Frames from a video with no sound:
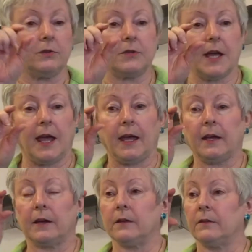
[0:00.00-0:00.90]
you
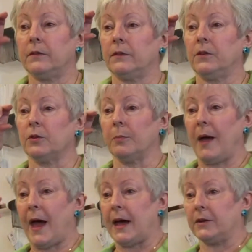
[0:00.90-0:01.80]
take your
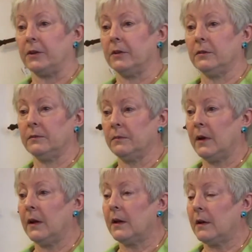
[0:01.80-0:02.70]
pattern
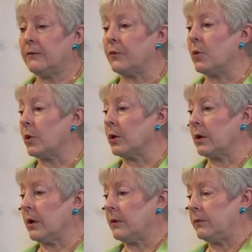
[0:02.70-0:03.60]

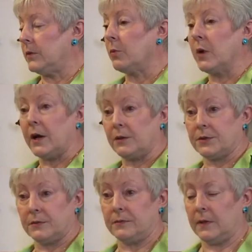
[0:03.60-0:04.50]
for the
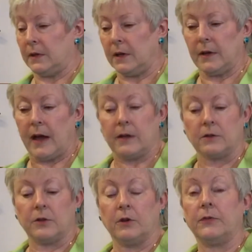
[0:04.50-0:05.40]
welt. I, I
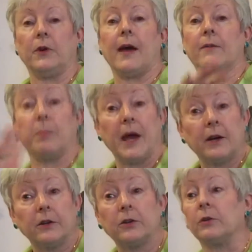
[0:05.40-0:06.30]
don't know if you have a
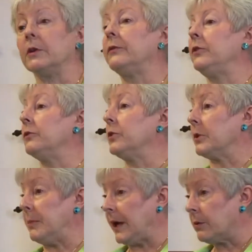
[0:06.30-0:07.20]
pattern or if you're
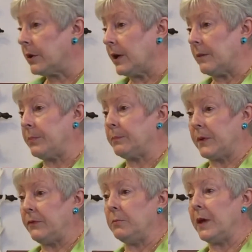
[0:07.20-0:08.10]
going to make one up.
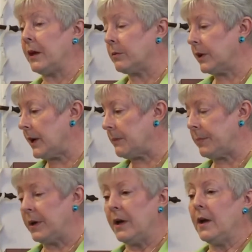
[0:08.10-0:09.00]
If you make one
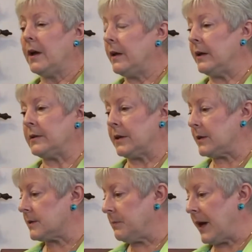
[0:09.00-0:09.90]
up, it
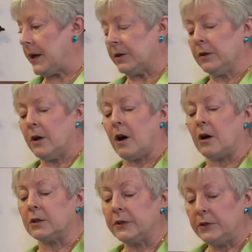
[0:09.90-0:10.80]
doesn't matter.
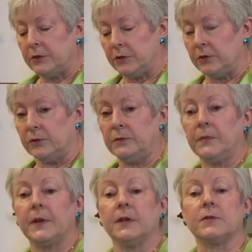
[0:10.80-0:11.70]
All you do
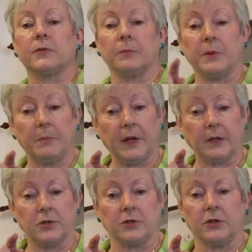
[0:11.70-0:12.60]
is from the
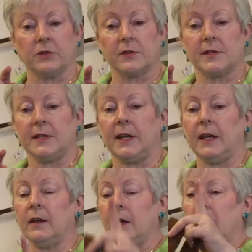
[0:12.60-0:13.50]
picture you'll
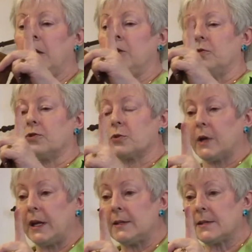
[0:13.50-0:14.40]
see you
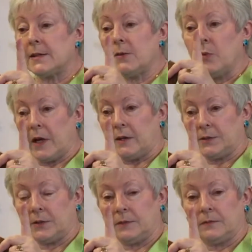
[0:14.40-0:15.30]
trace the welt